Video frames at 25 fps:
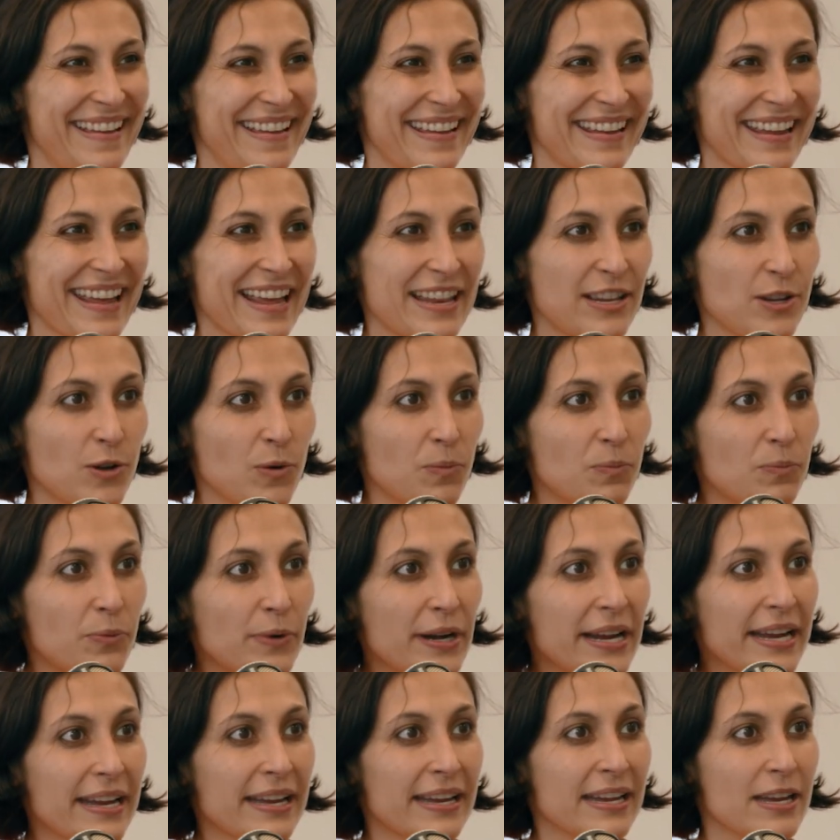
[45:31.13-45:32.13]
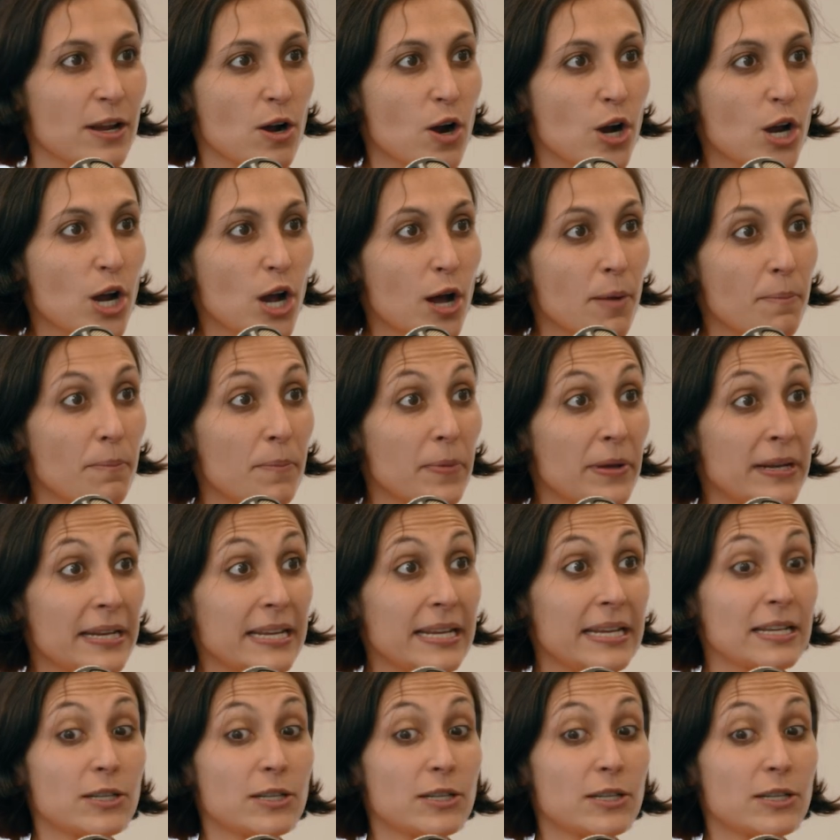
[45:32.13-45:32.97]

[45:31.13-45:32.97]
can you bring your company